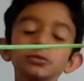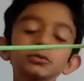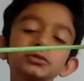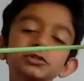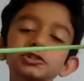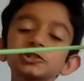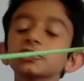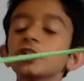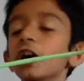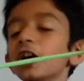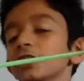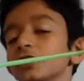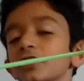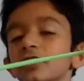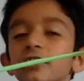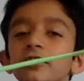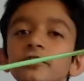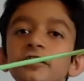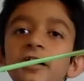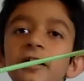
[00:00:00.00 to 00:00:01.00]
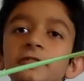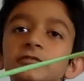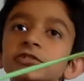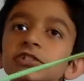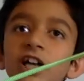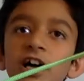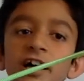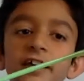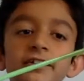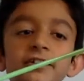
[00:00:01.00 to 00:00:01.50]
straws we don't have
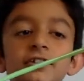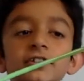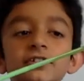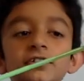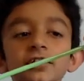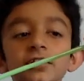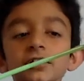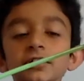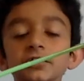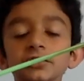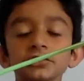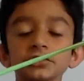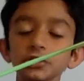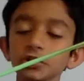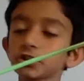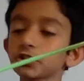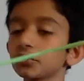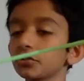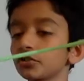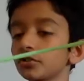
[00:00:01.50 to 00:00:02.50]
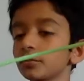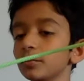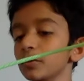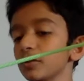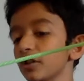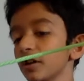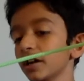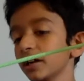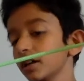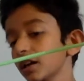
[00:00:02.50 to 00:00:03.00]
sides because it's a circle, but
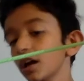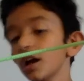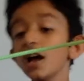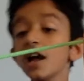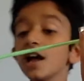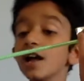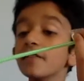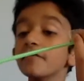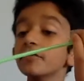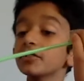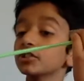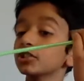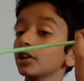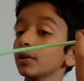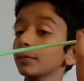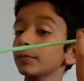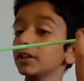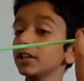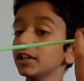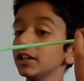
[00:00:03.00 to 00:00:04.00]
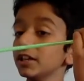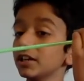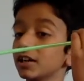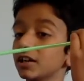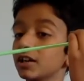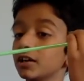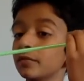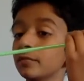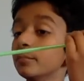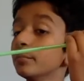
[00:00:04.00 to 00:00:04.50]
like if it's up here,